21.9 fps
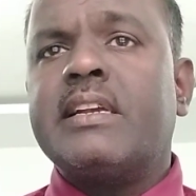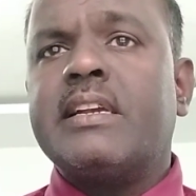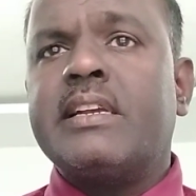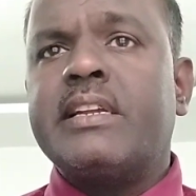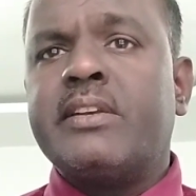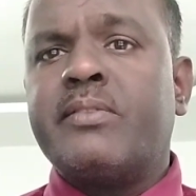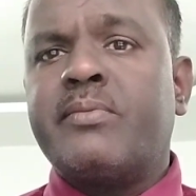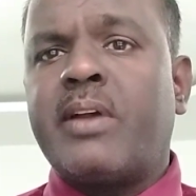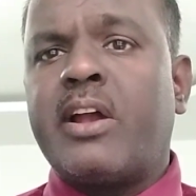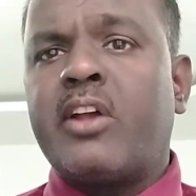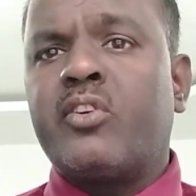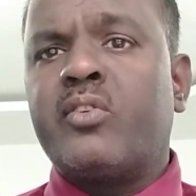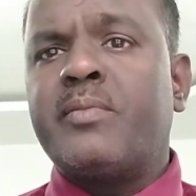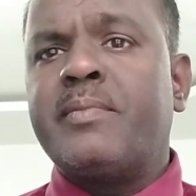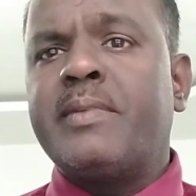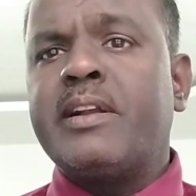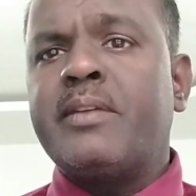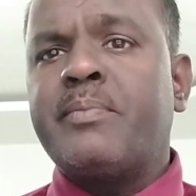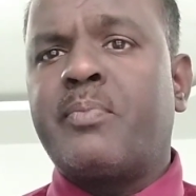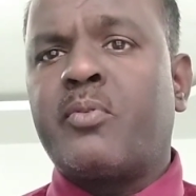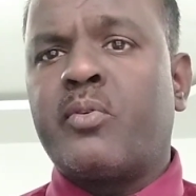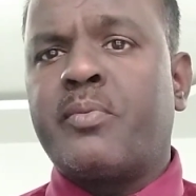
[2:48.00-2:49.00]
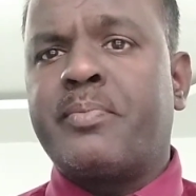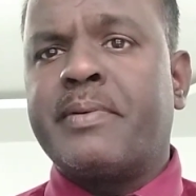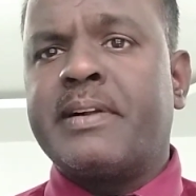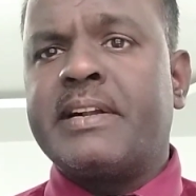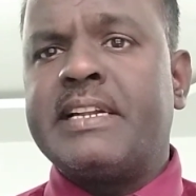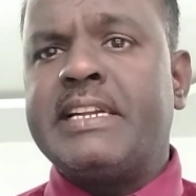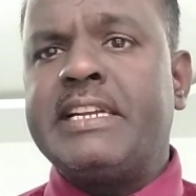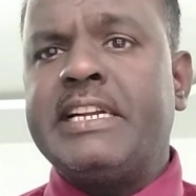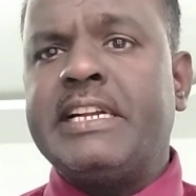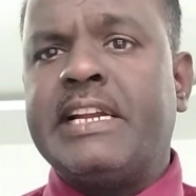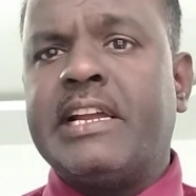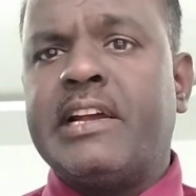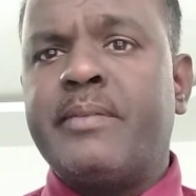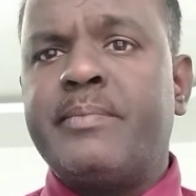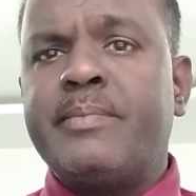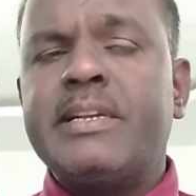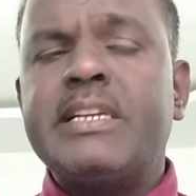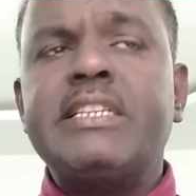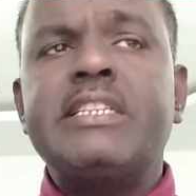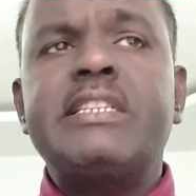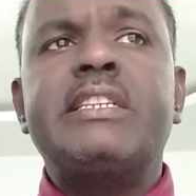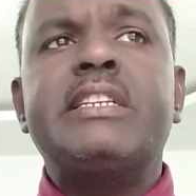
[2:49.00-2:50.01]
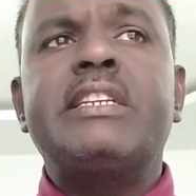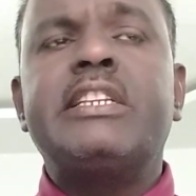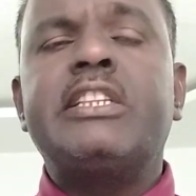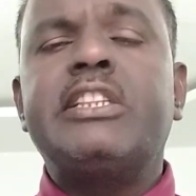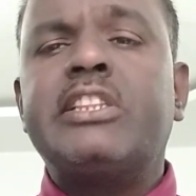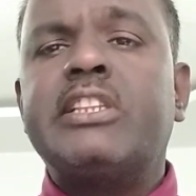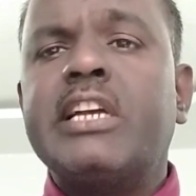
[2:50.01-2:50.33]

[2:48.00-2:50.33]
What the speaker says: environment property damage,